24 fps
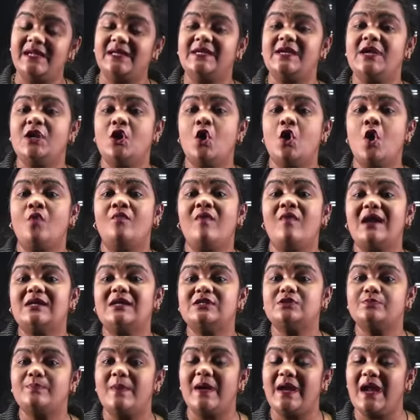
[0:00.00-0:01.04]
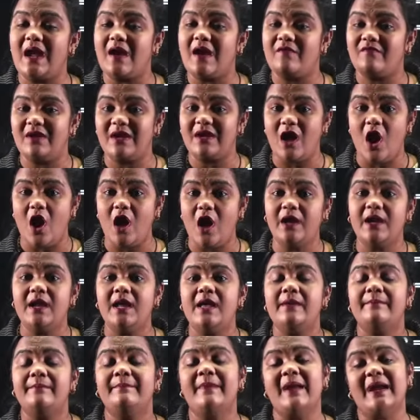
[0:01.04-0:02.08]
kilowatts per hour
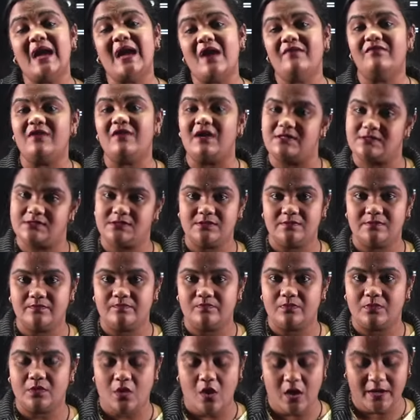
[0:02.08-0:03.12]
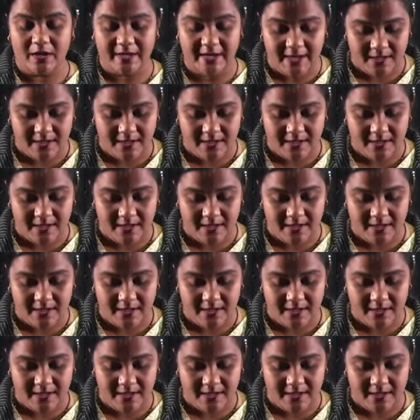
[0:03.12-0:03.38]
or megawatts. Okay.